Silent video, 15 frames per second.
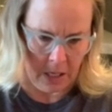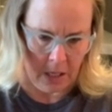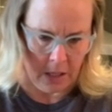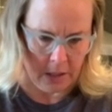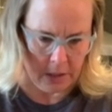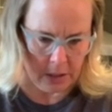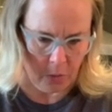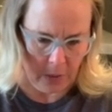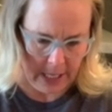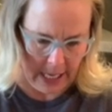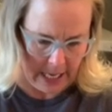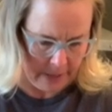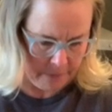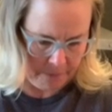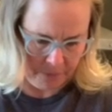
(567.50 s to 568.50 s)
So
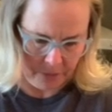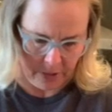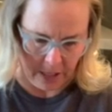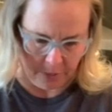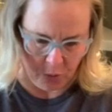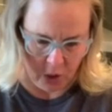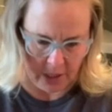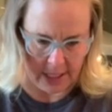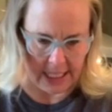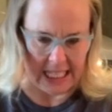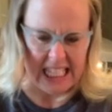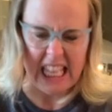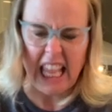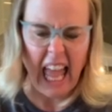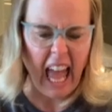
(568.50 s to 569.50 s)
again, I'm just
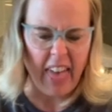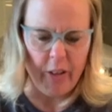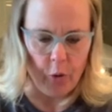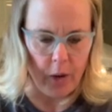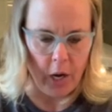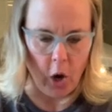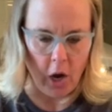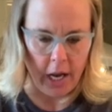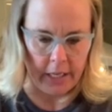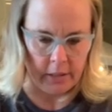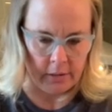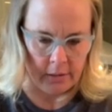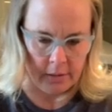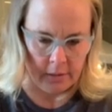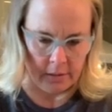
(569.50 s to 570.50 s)
slathering on
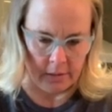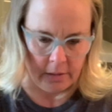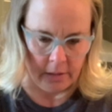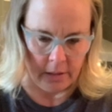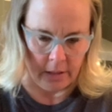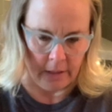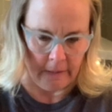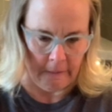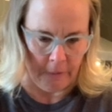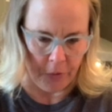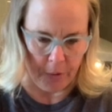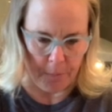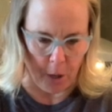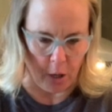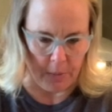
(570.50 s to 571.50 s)
the
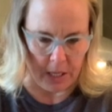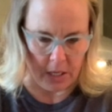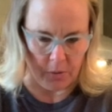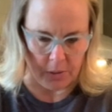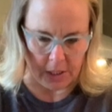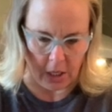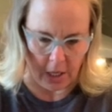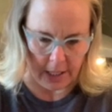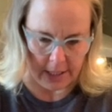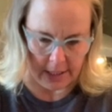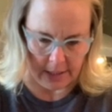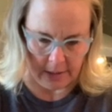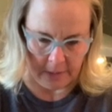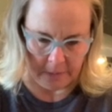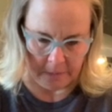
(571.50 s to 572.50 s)
barbecue sauce.